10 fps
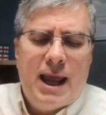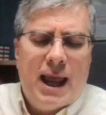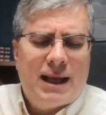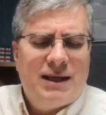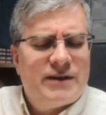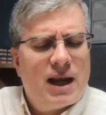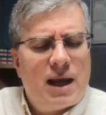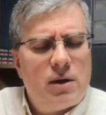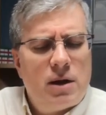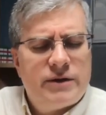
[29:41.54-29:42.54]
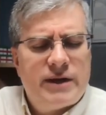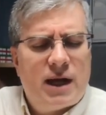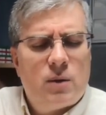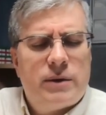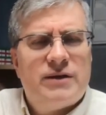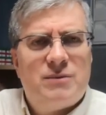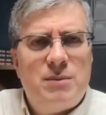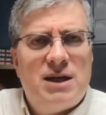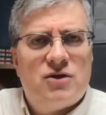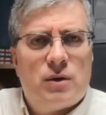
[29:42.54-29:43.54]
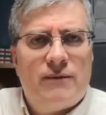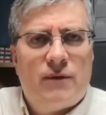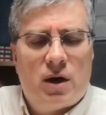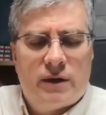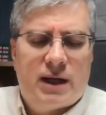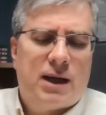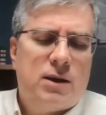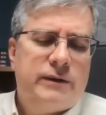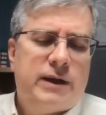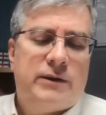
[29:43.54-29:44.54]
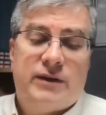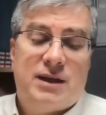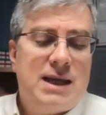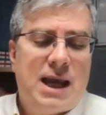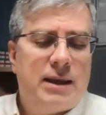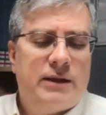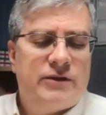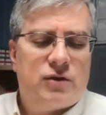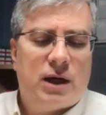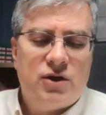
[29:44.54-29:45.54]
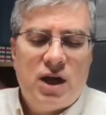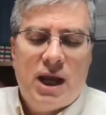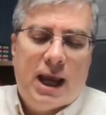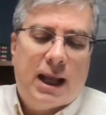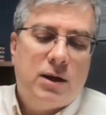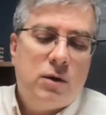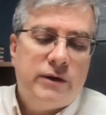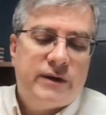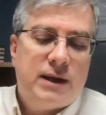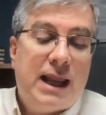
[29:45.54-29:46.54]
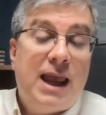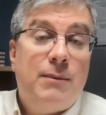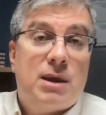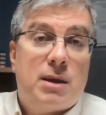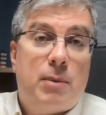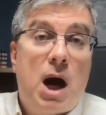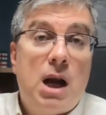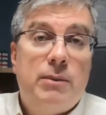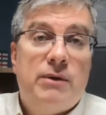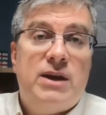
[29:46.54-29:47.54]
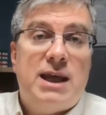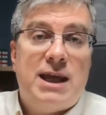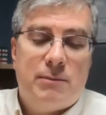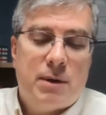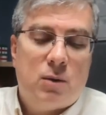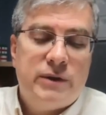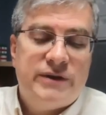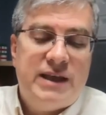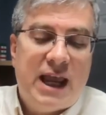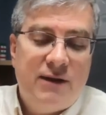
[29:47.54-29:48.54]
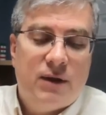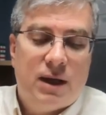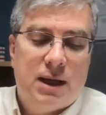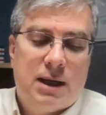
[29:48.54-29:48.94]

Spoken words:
And he said, "I don't understand what this means, revert." And I looked at it and said, "Yeah, that's strange." And I noticed the name at the bottom of the email was David.